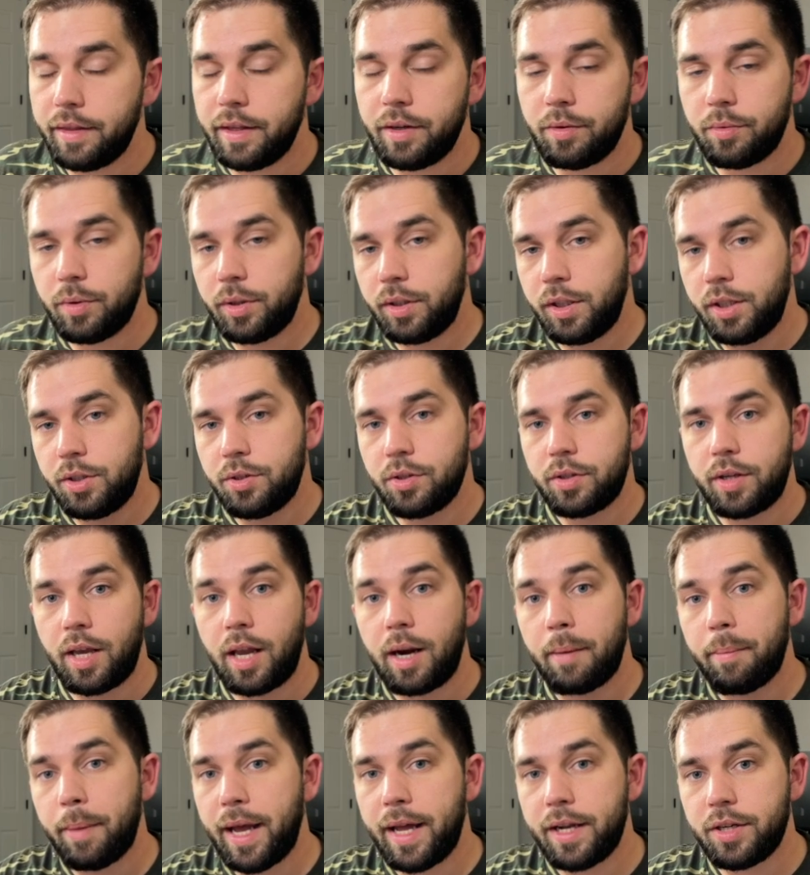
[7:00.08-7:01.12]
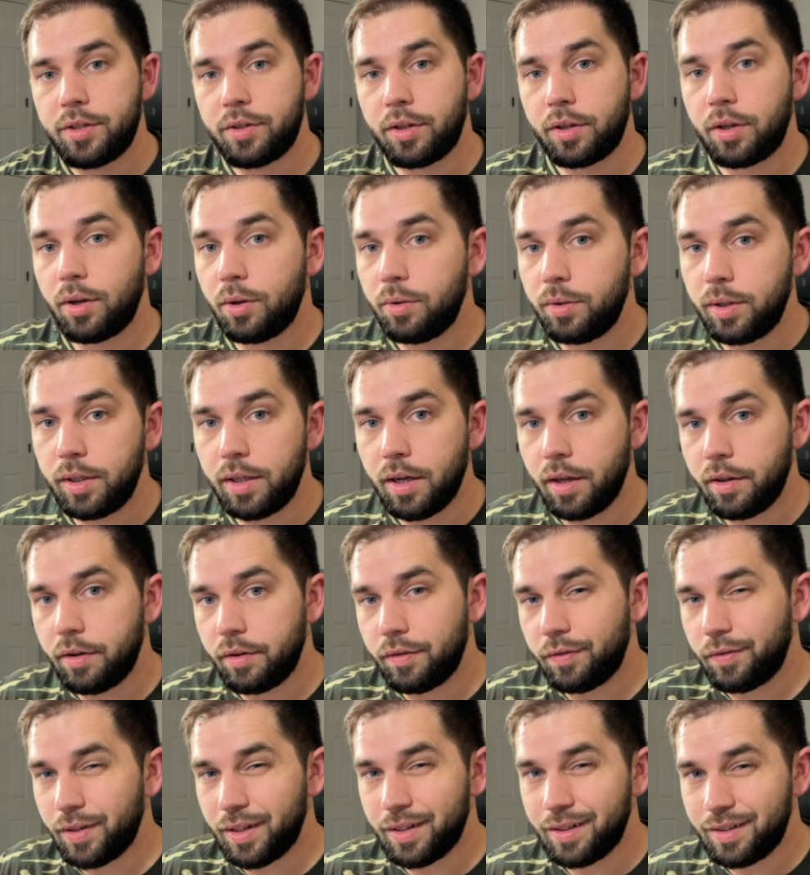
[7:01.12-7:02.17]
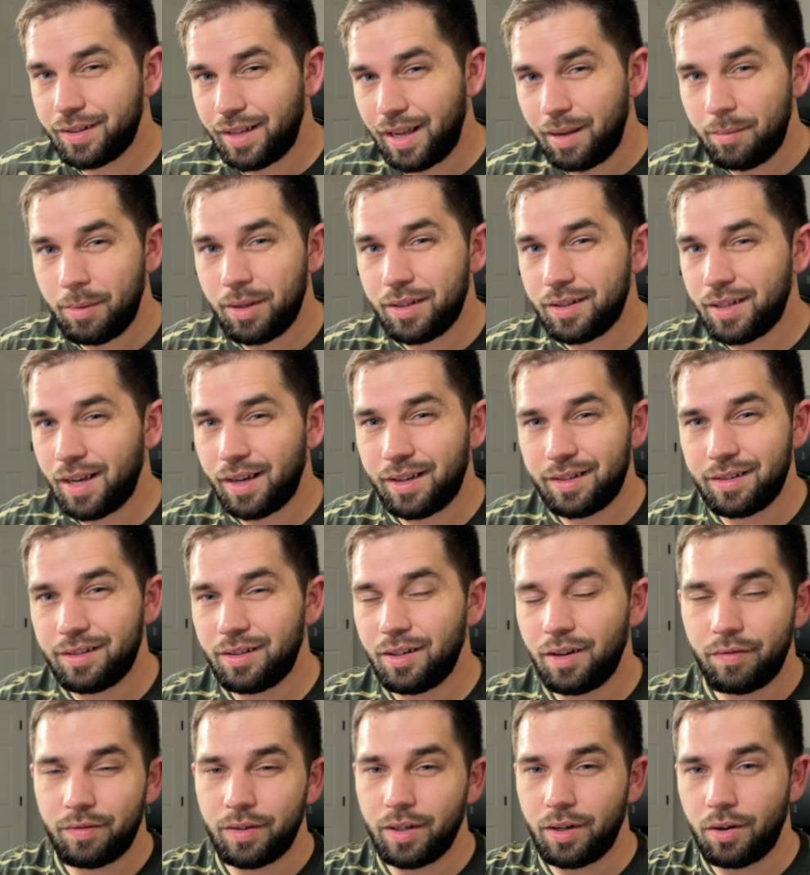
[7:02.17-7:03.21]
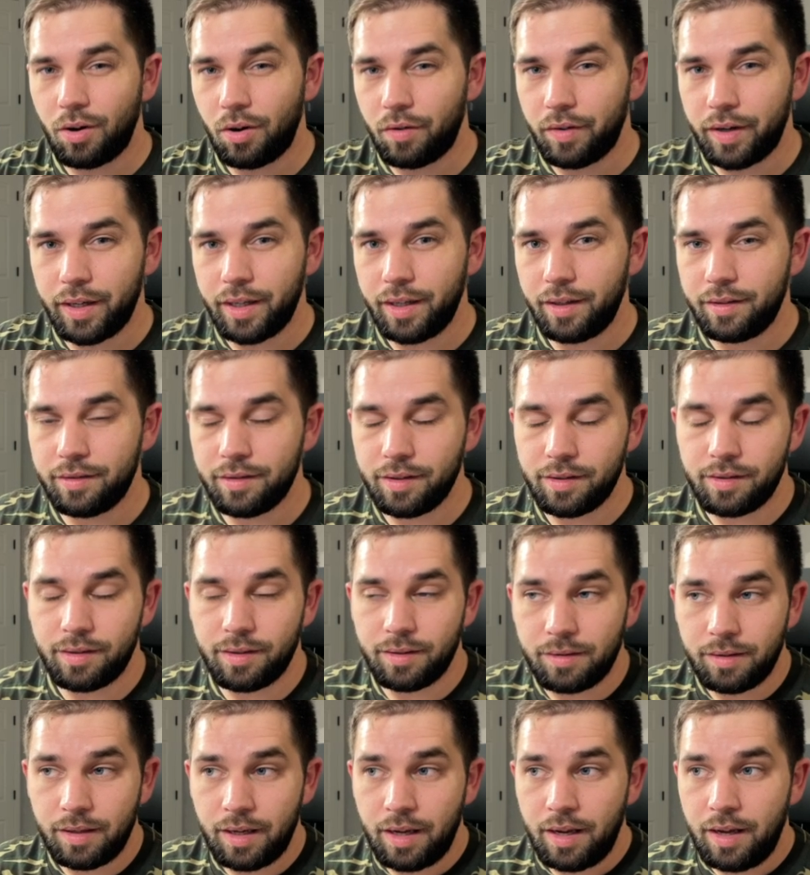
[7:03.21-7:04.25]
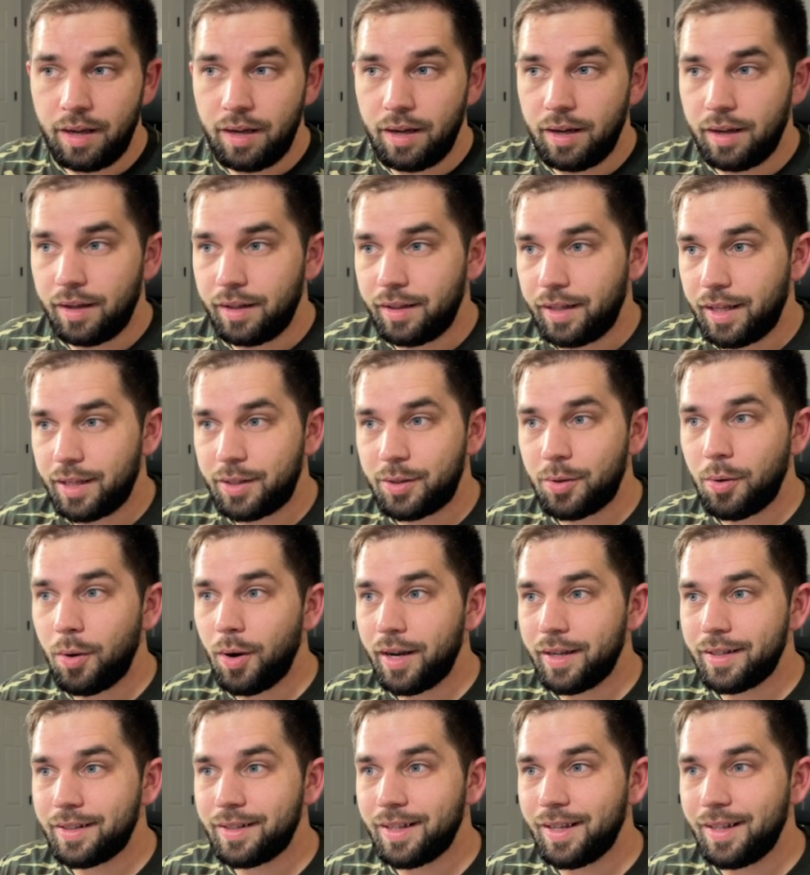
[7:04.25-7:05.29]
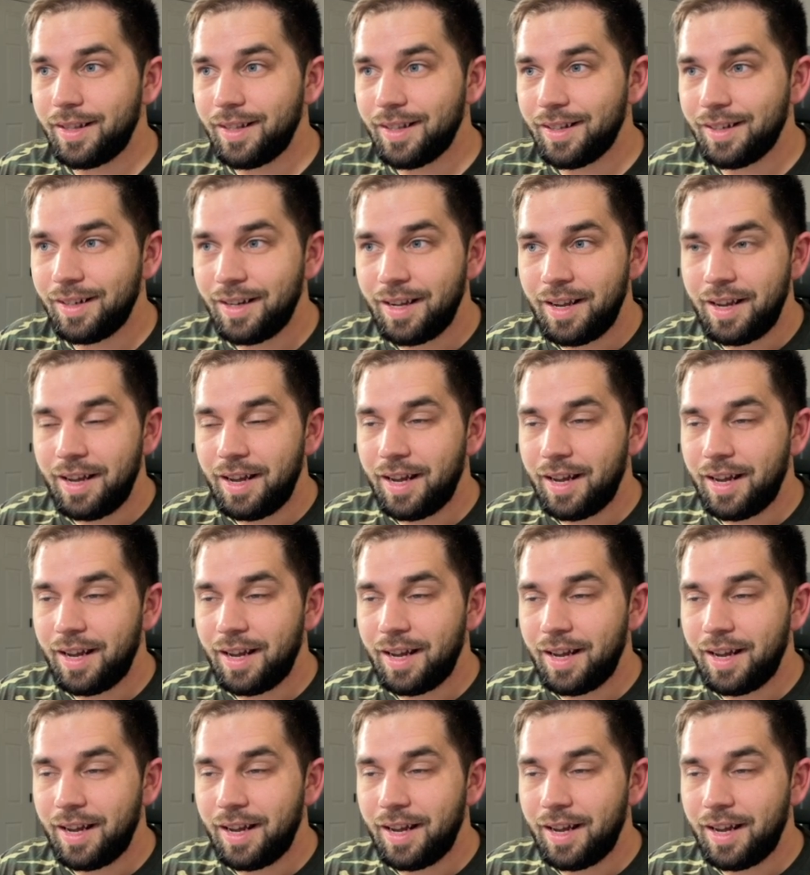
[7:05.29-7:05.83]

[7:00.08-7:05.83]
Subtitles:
really just kind of patch the code together for the same exact stuff that already existed. That's why I say that I